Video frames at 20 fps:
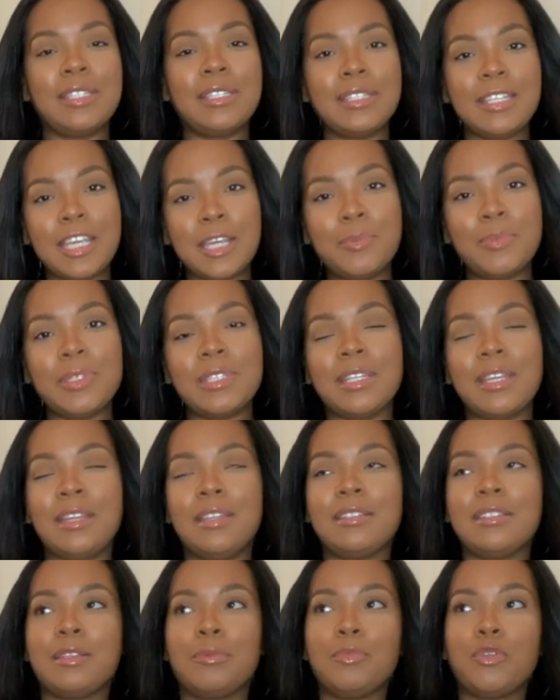tips
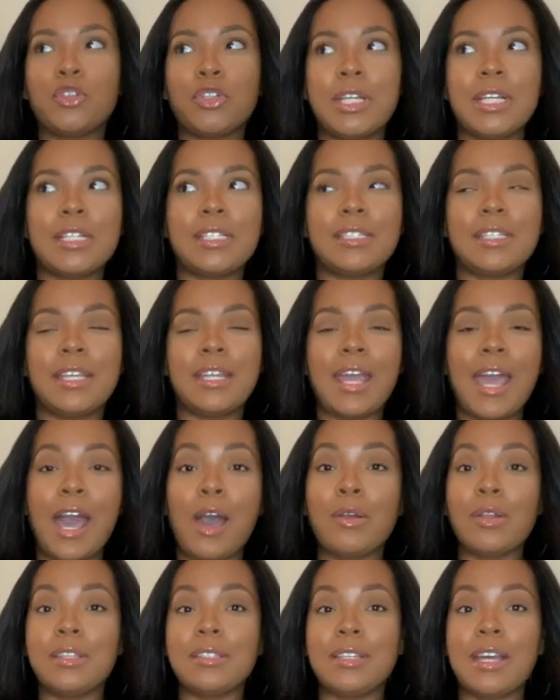and some tricks and
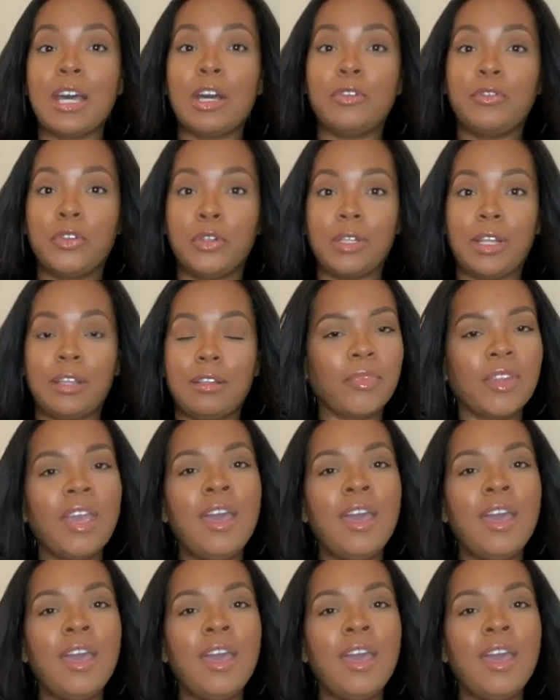how to style faux leather